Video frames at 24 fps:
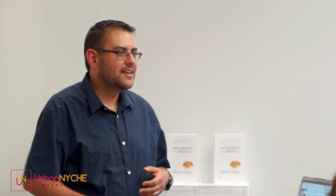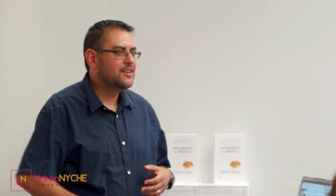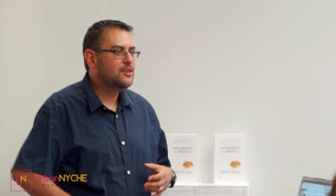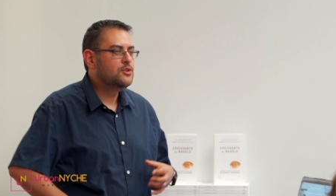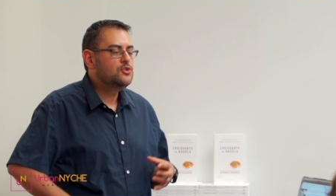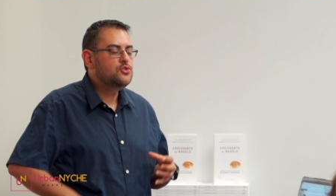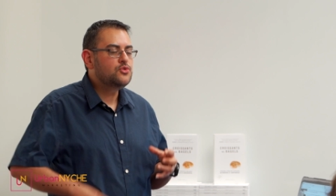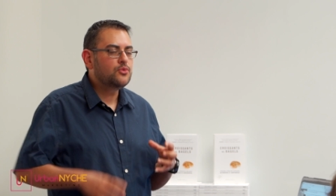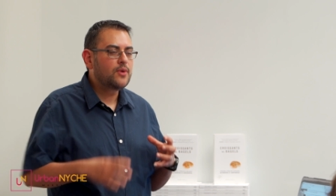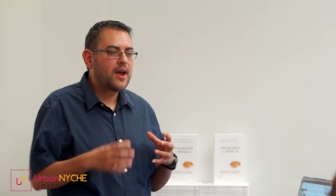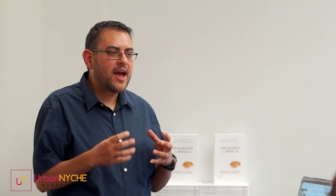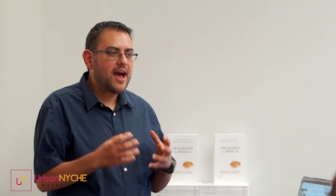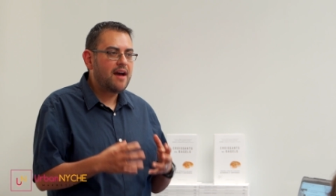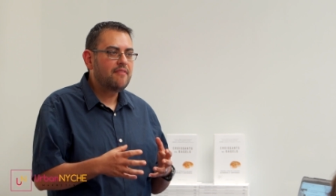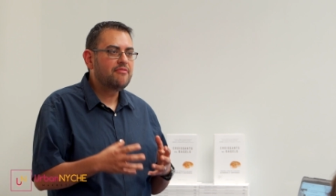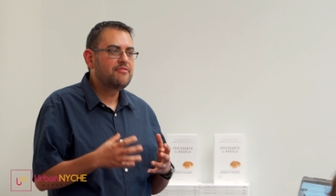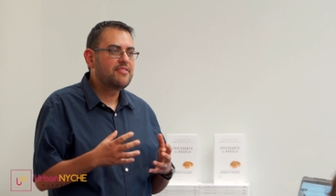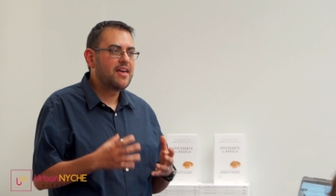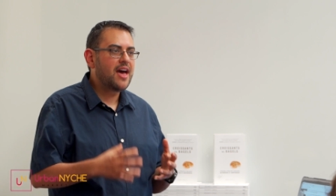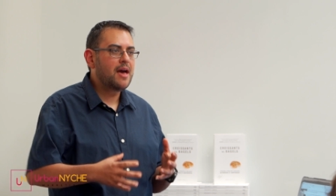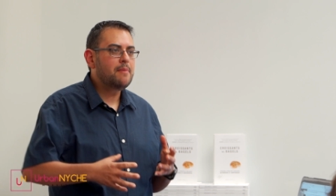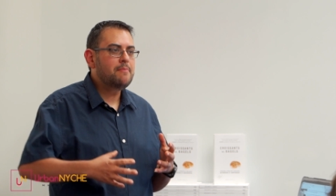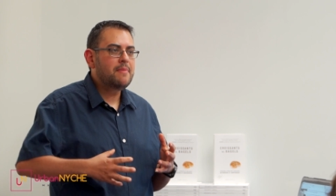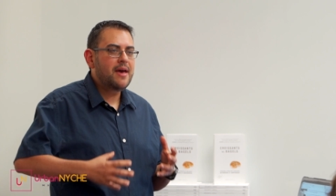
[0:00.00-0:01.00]
You draft
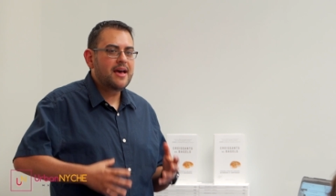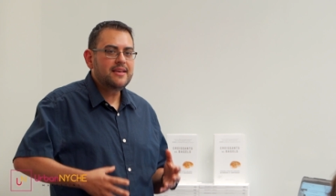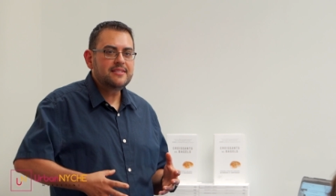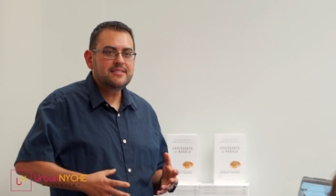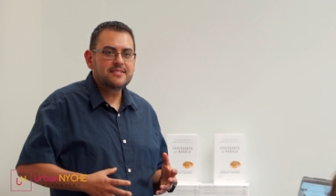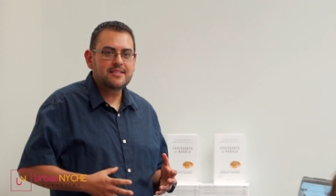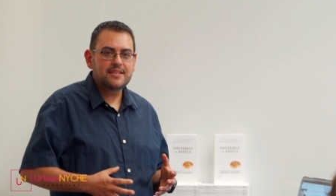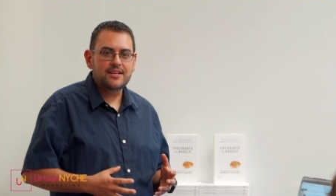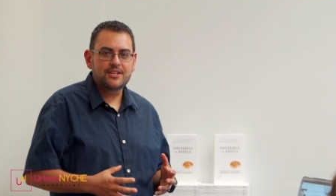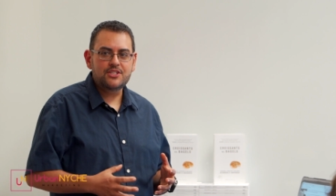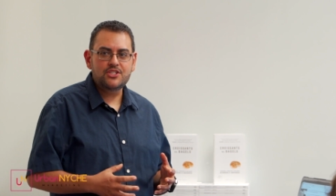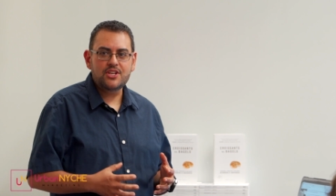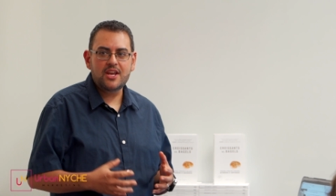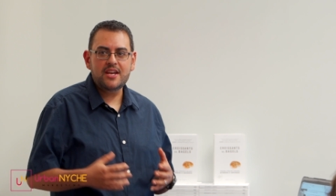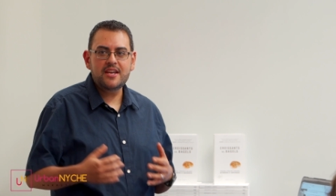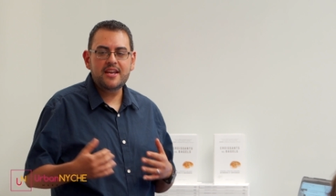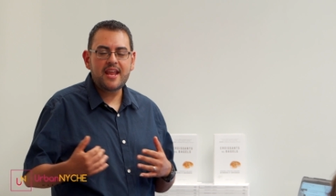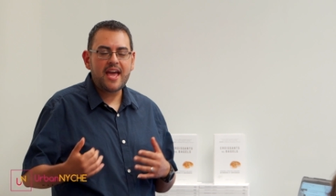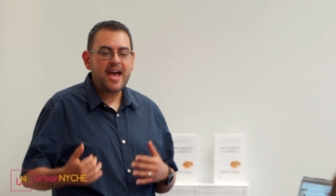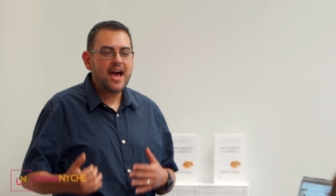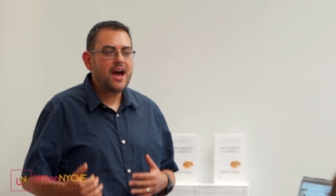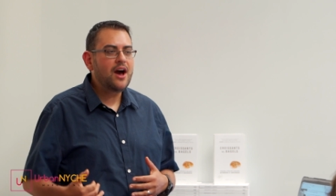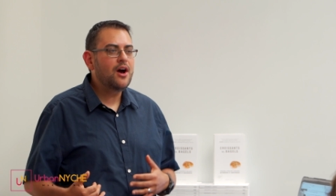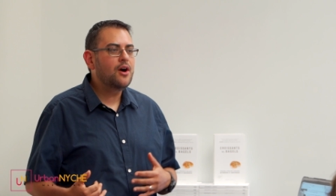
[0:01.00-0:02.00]
that message, and
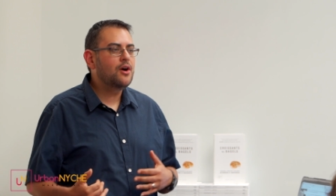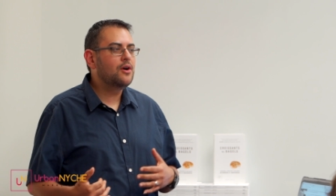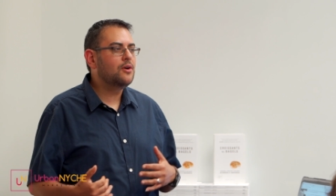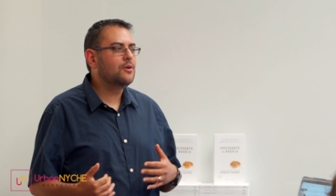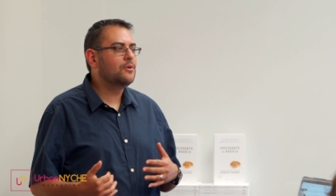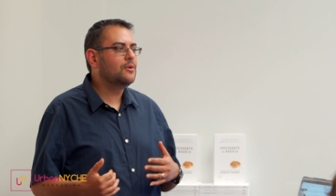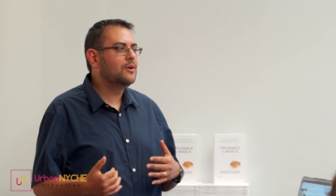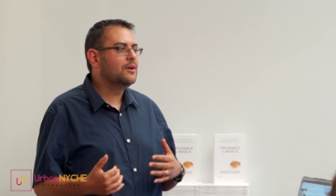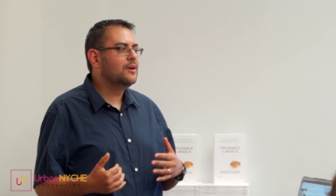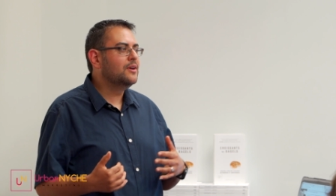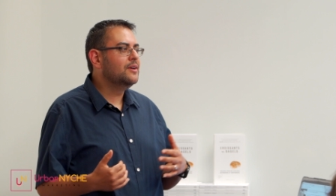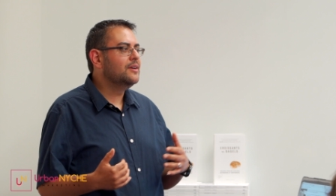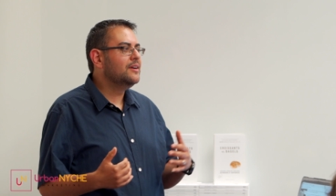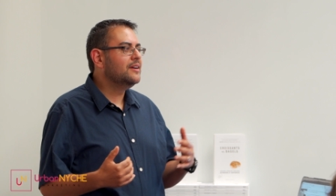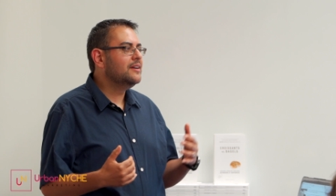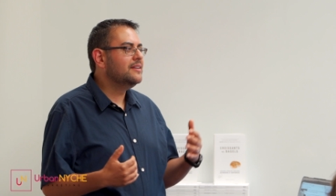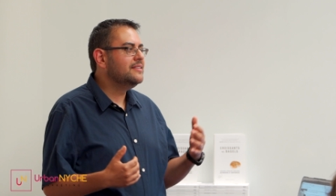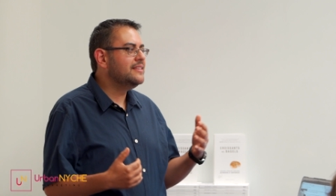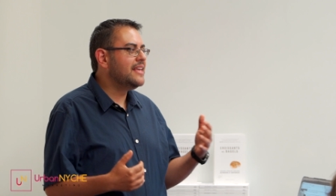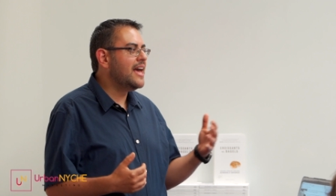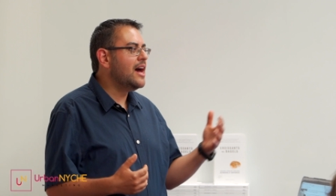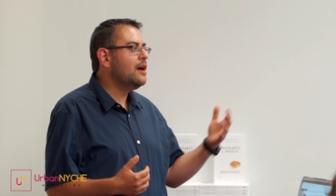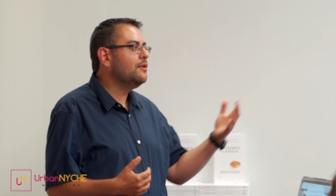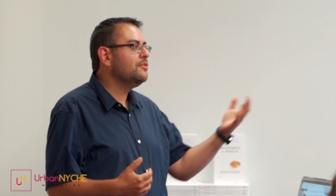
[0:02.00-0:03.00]
now,
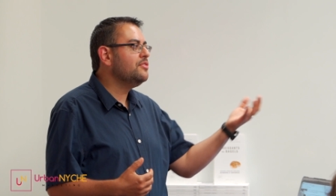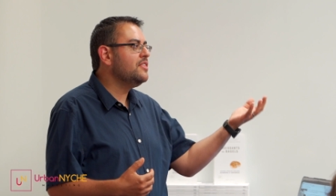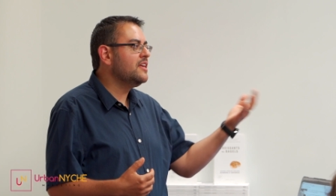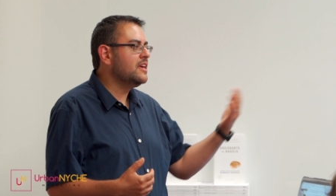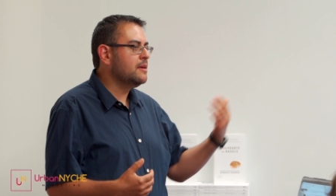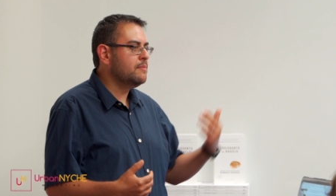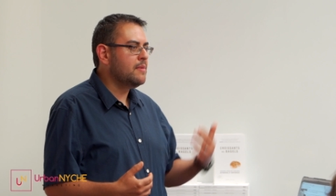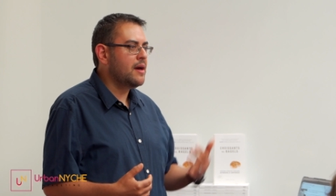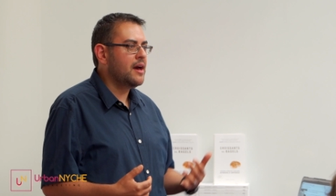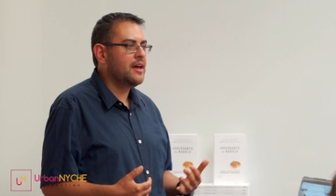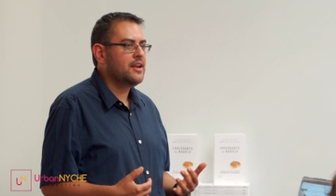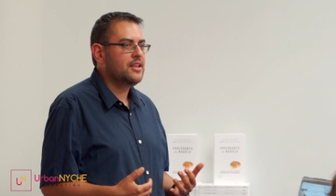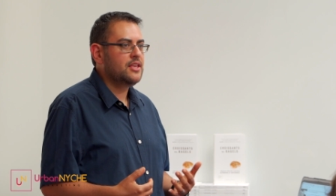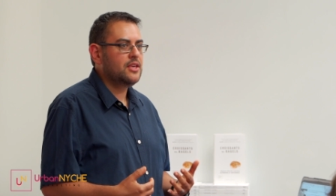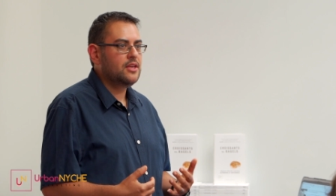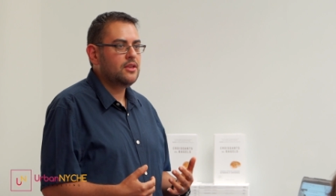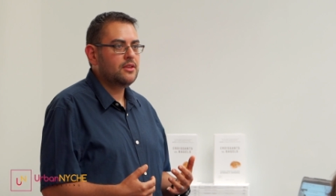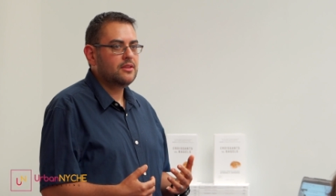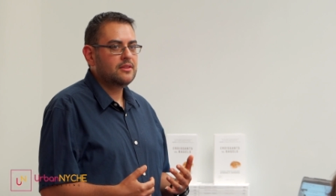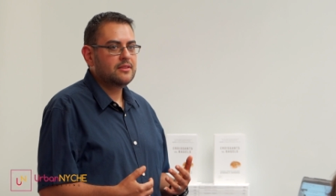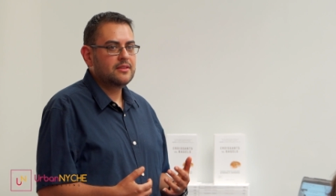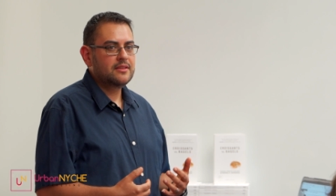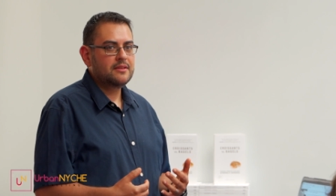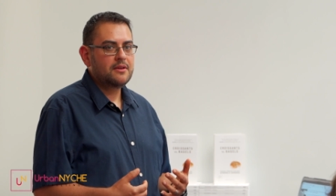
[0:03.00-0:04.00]
now think about
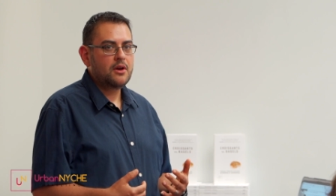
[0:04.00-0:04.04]
it.